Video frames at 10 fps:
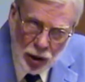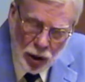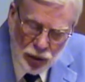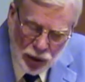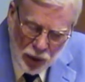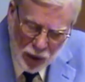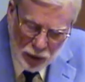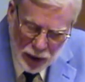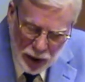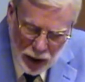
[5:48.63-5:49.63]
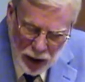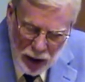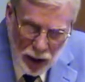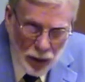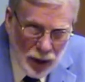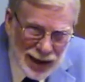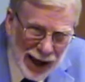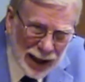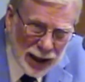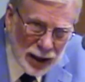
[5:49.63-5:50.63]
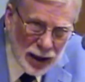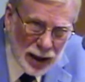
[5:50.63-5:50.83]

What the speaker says: close quote. What's that?